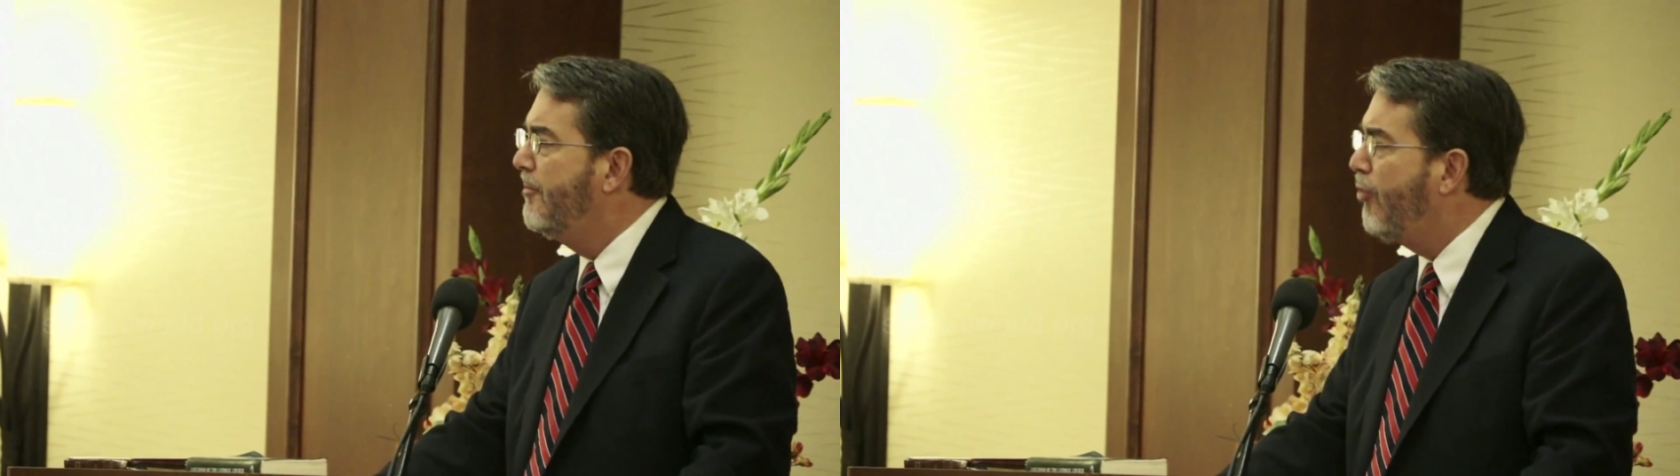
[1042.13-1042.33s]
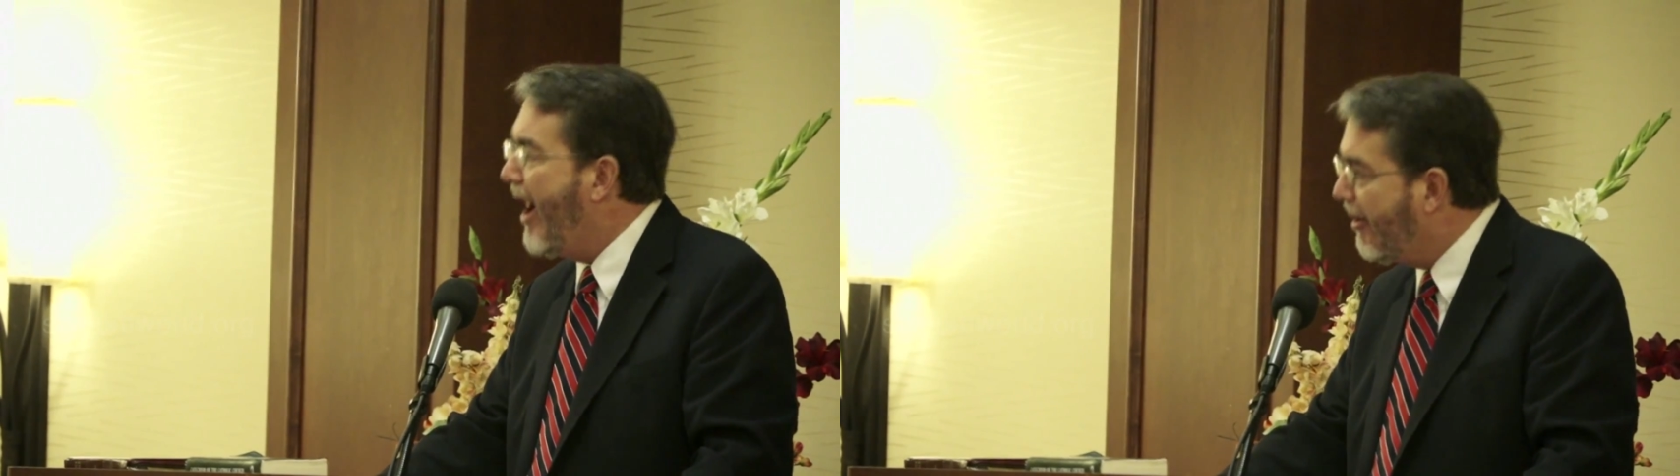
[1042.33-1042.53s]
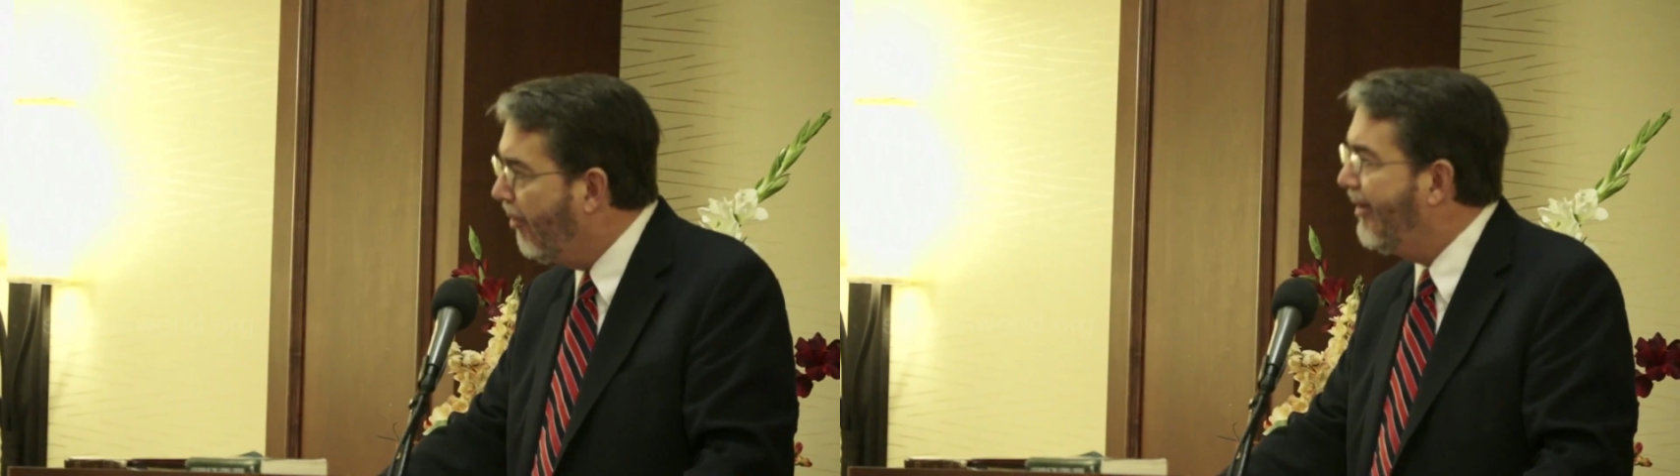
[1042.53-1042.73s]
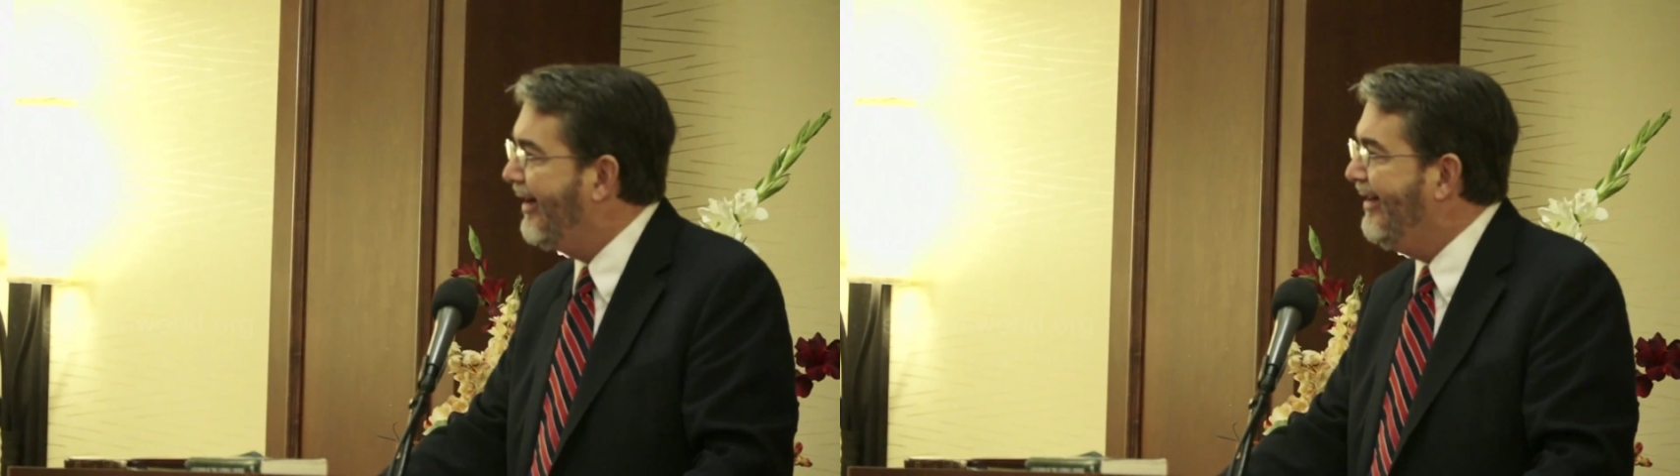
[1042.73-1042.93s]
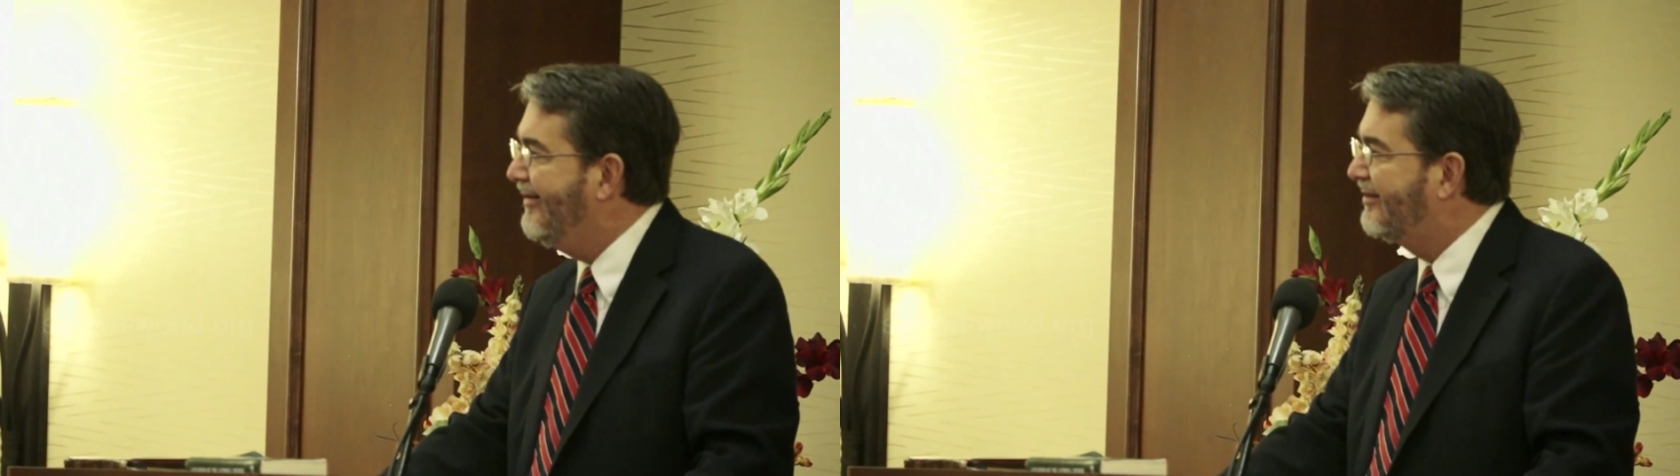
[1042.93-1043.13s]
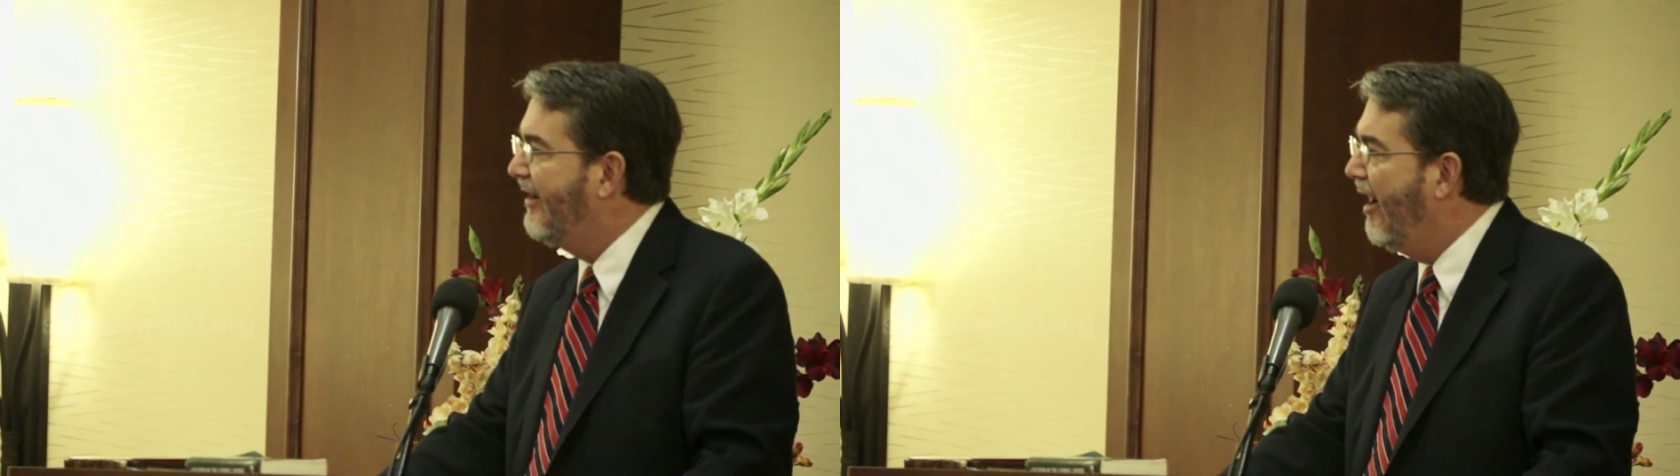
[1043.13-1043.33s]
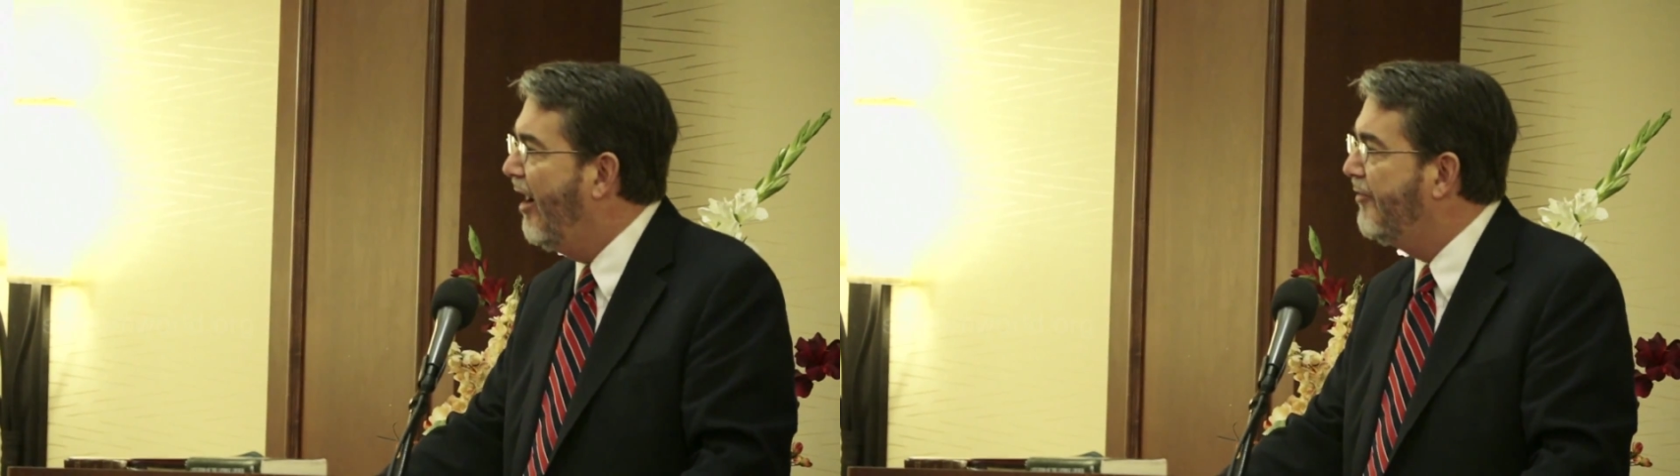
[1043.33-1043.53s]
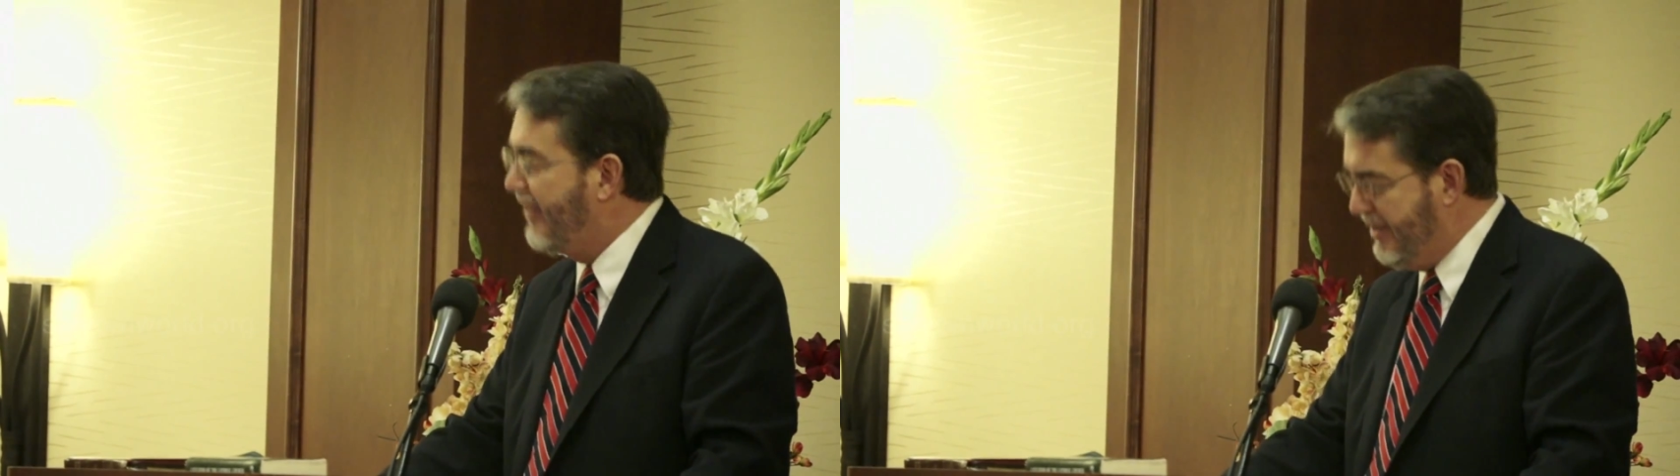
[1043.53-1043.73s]
priorities
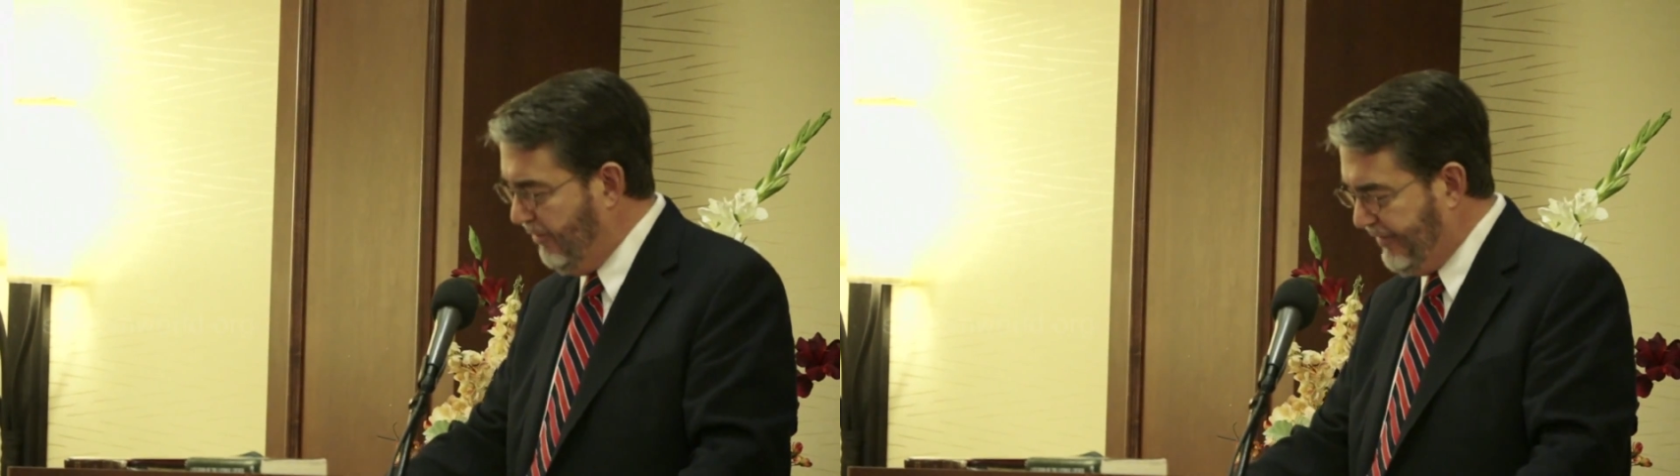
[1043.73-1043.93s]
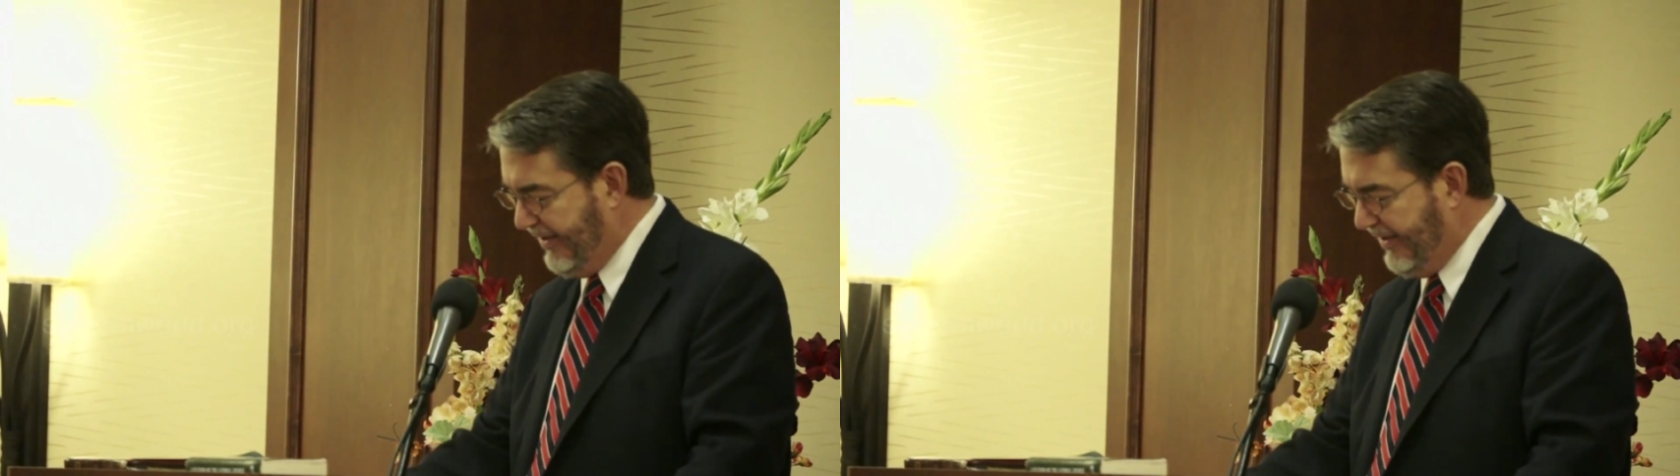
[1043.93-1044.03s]
of the new